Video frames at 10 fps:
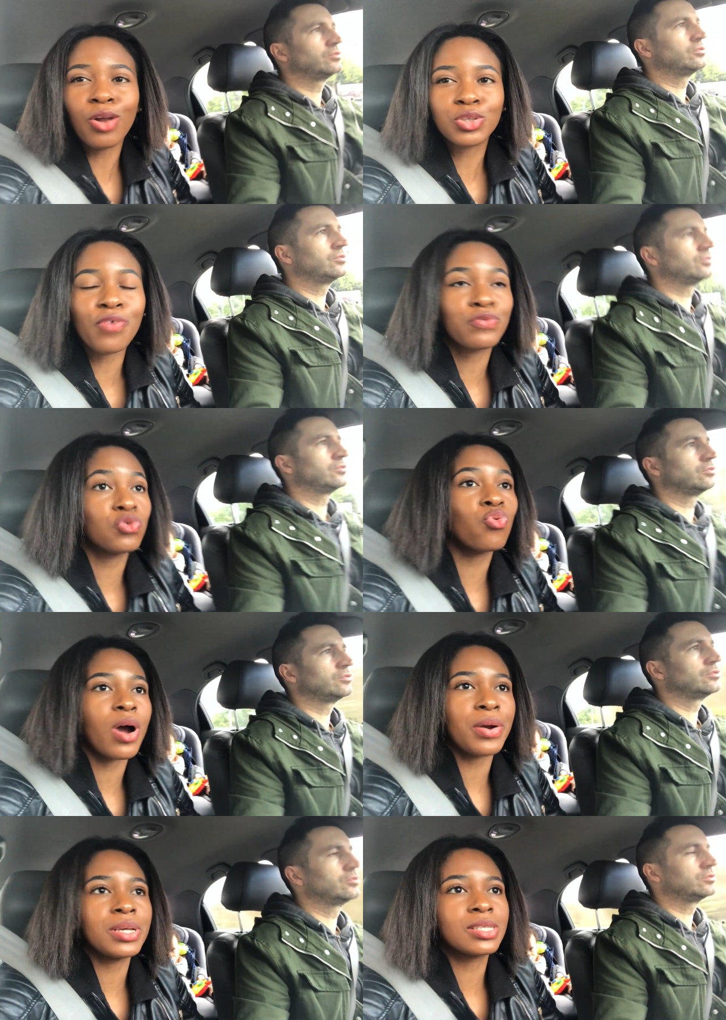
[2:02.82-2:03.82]
Speaker 1: lot of
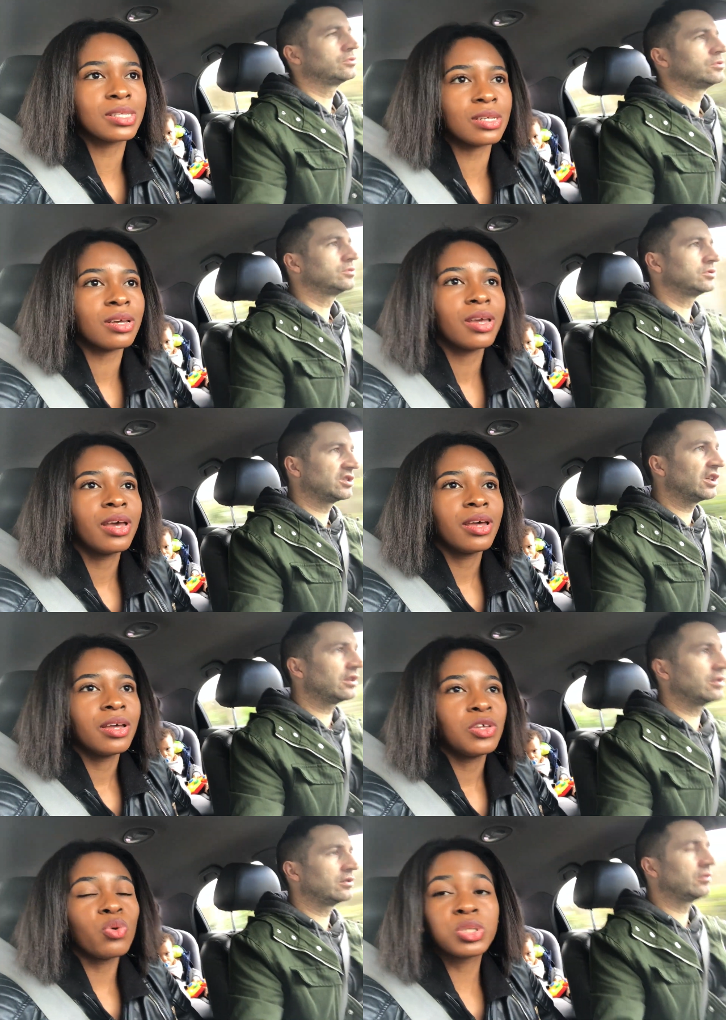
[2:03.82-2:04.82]
tourists. See?
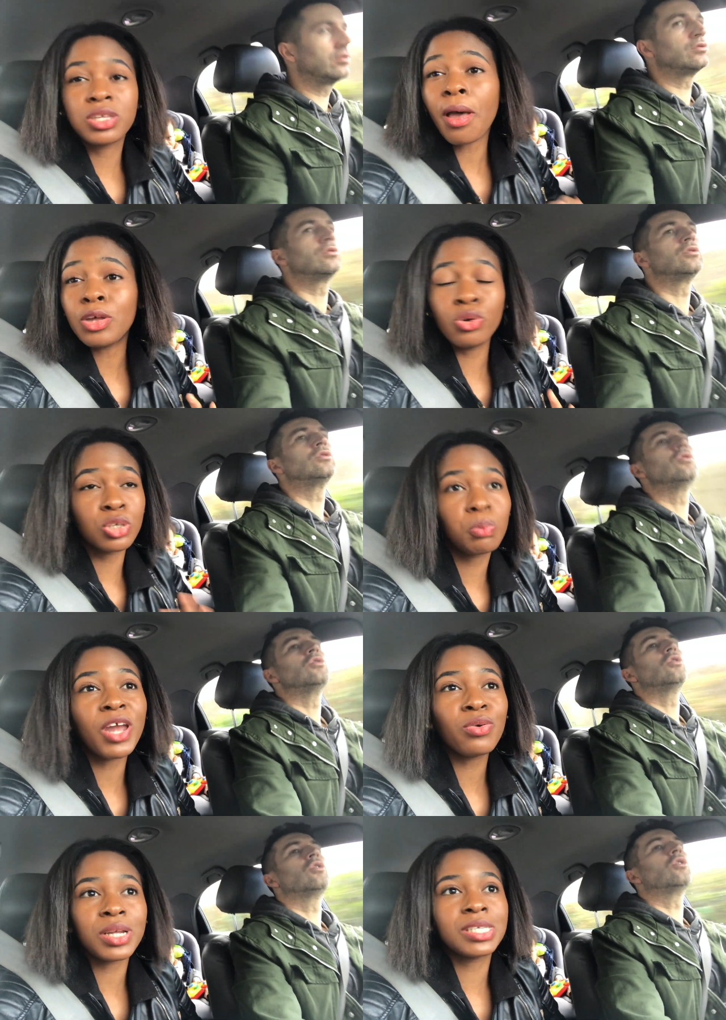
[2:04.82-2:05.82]
You you
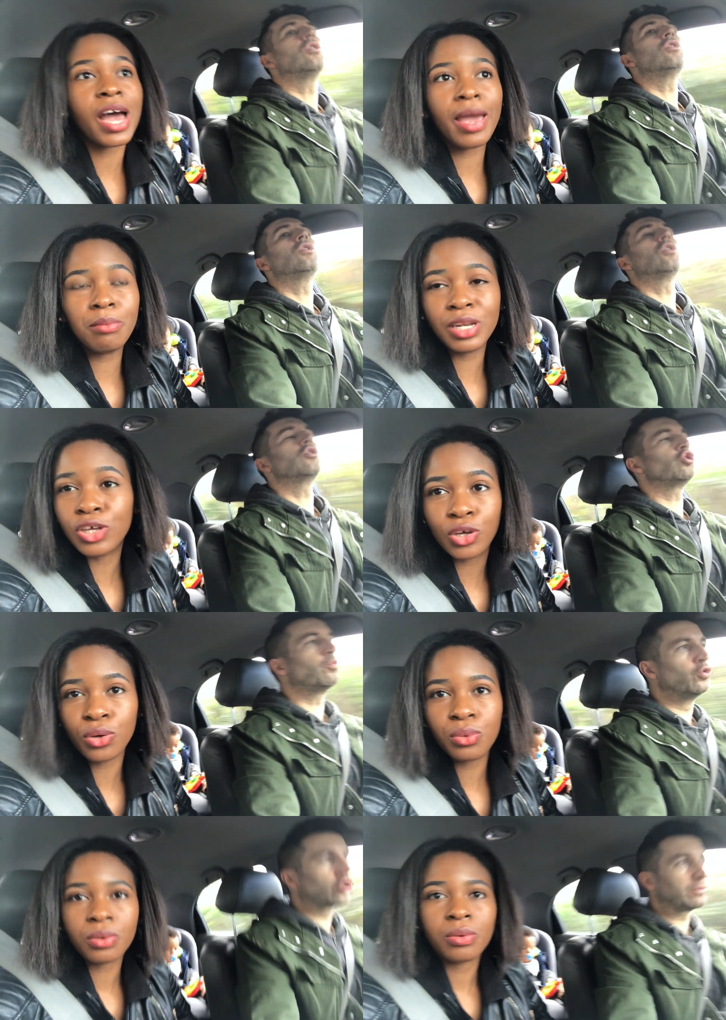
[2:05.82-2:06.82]
spend your time in. Or
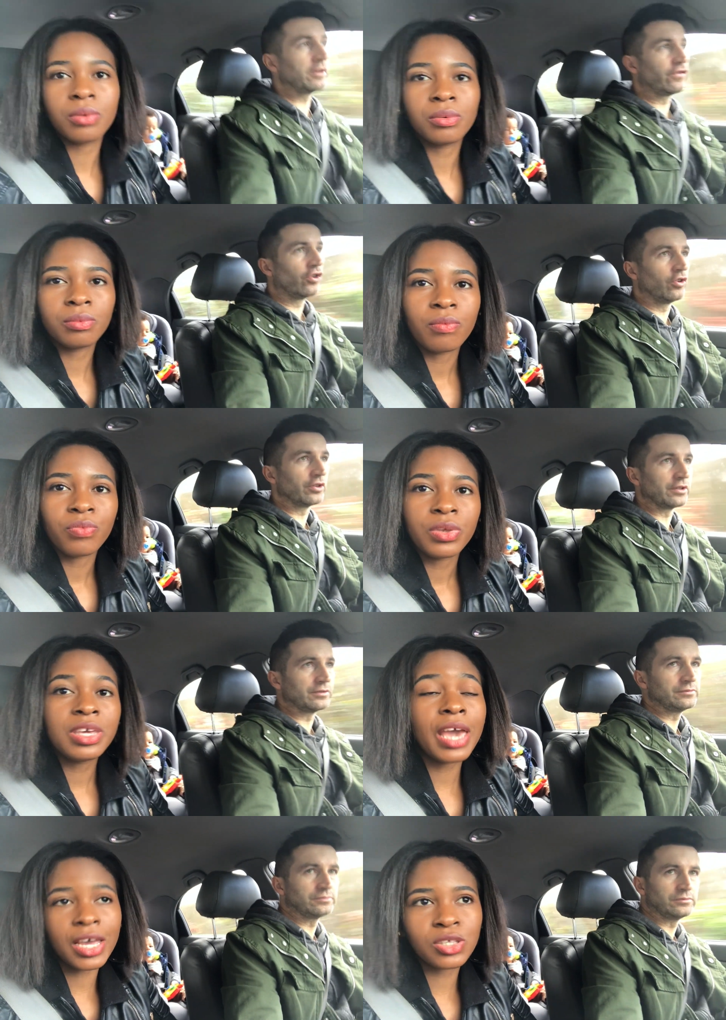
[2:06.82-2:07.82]
you book before.
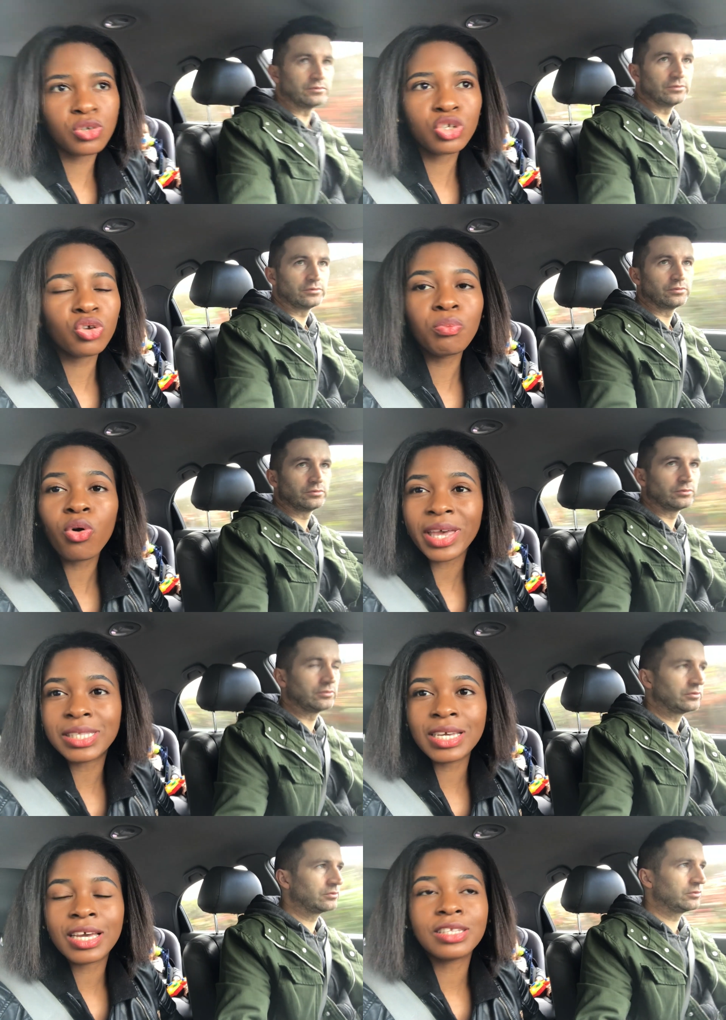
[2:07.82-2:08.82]
Yes, you should book a
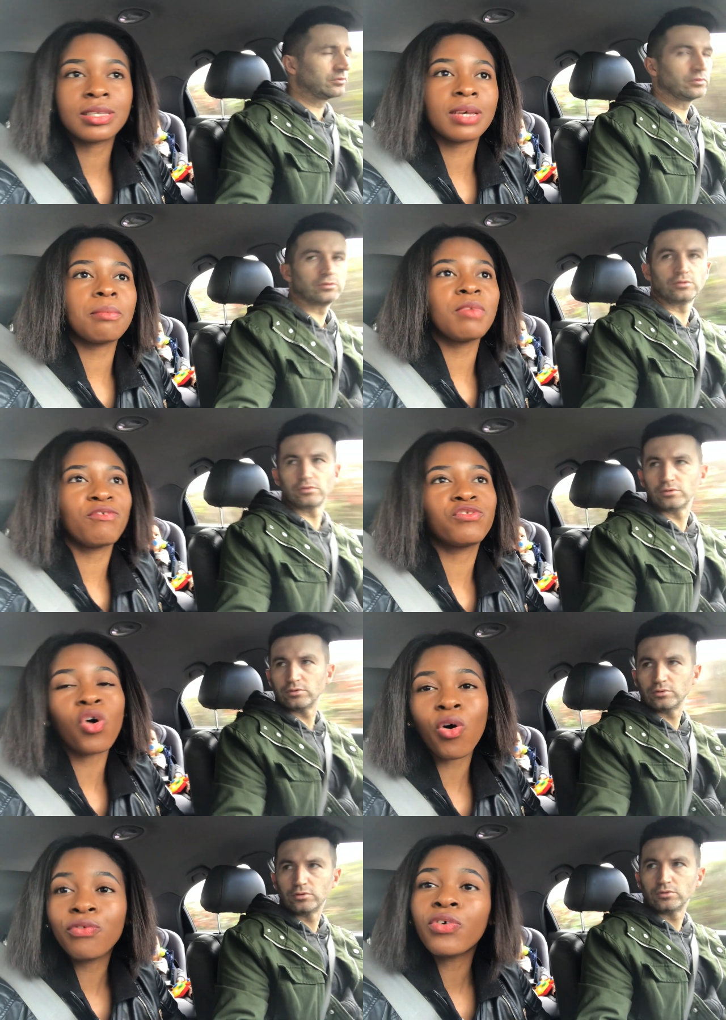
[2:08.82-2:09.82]
ticket uh,
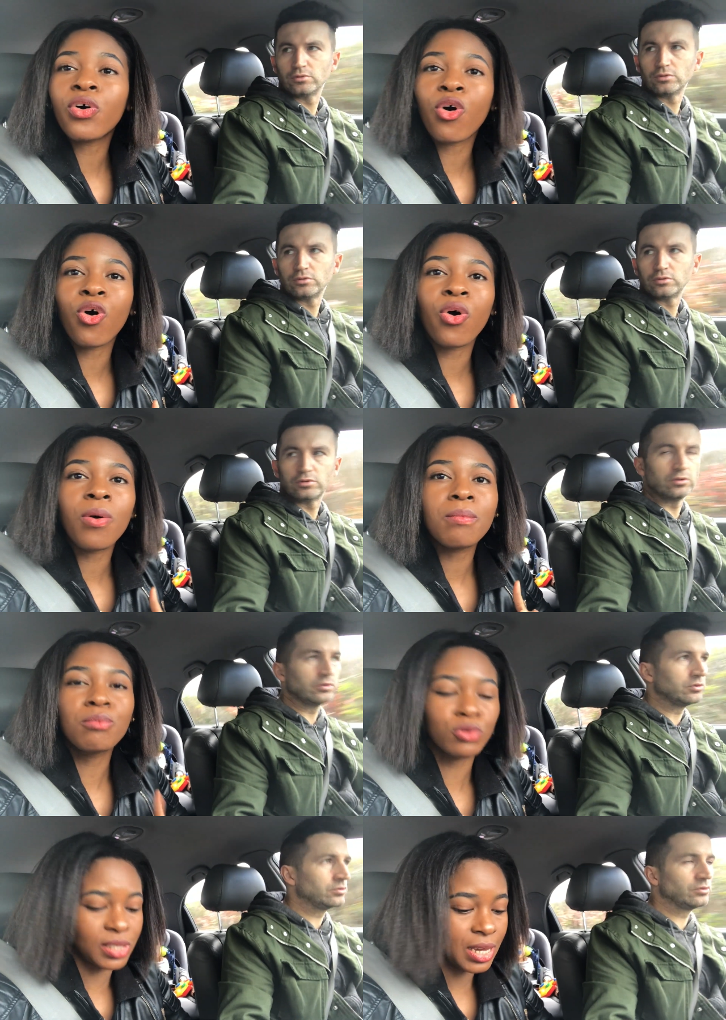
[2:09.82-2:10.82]
before for
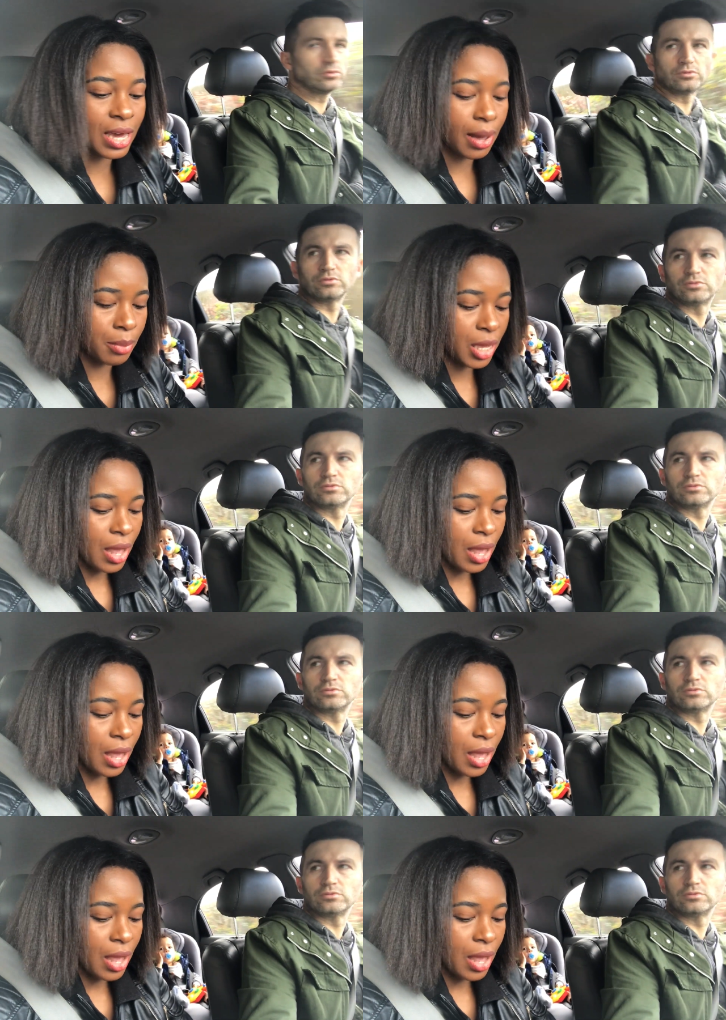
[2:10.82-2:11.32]
museum.